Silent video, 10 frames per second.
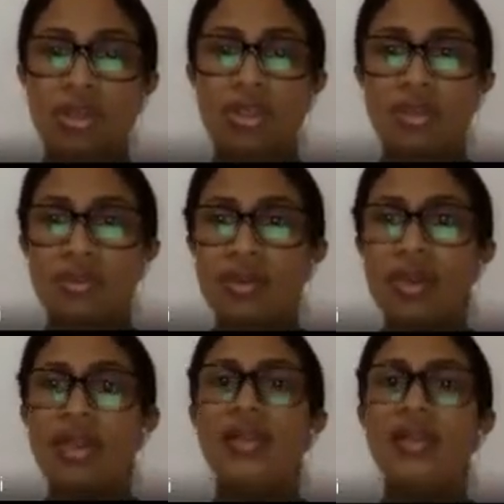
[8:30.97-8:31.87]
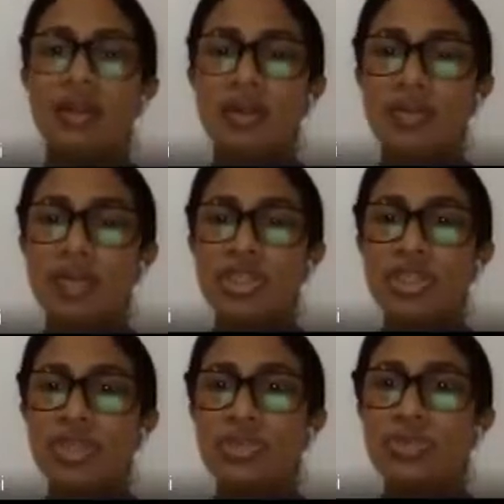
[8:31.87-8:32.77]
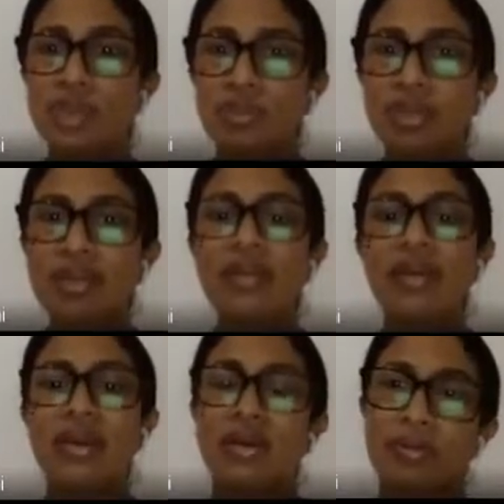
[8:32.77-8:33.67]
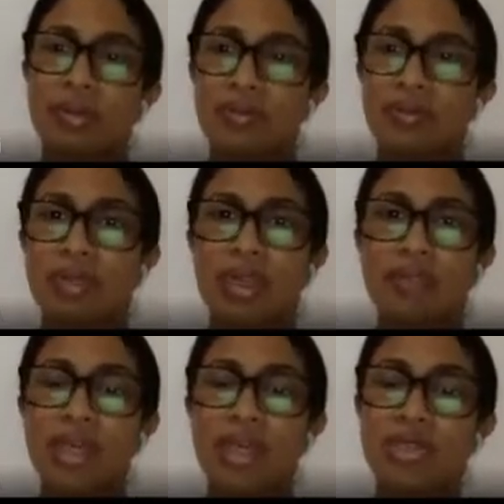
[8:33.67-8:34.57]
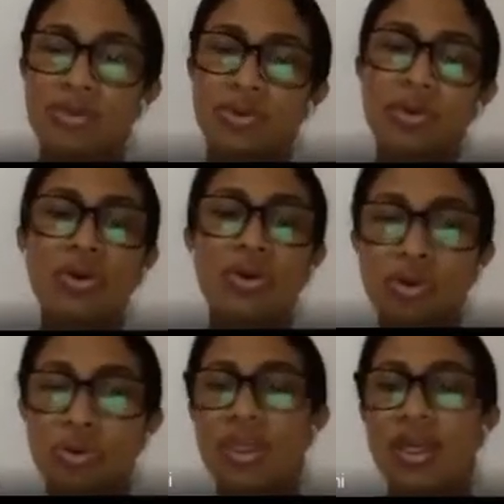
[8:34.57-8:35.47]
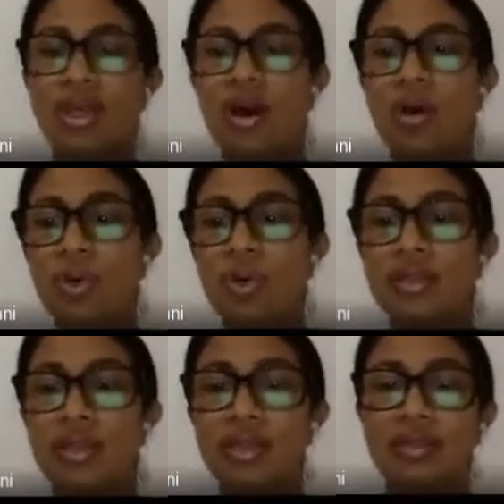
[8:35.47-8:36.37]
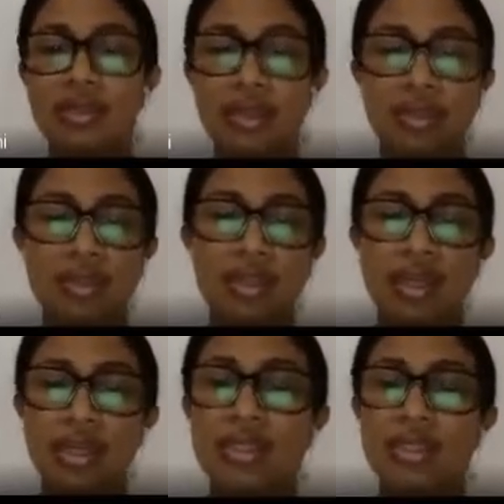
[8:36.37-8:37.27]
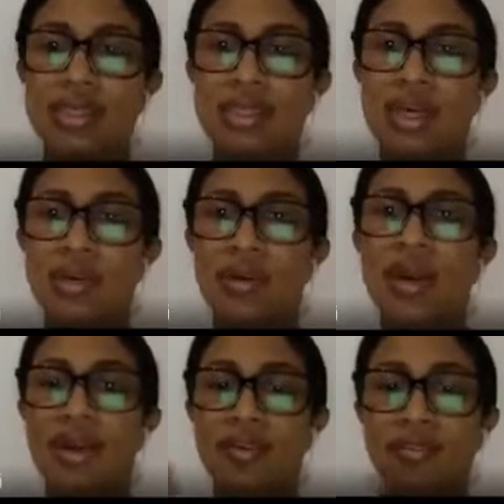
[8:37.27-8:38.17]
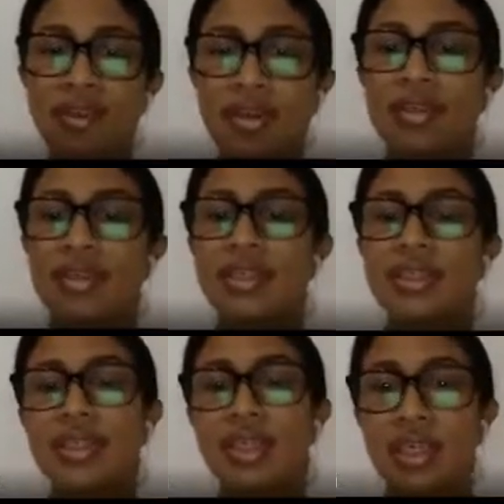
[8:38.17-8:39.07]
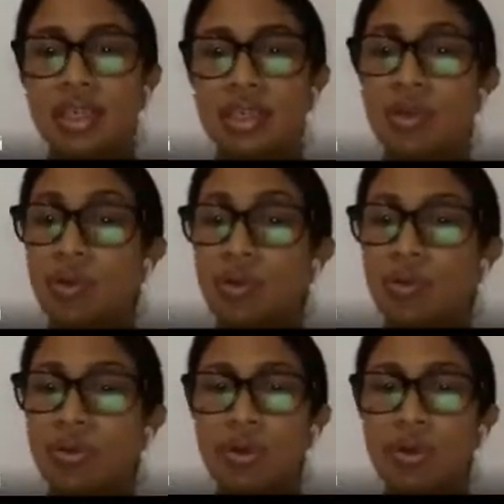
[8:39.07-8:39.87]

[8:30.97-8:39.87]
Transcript: to rebuild the economy, because you all know that how that current scenario had affected the overall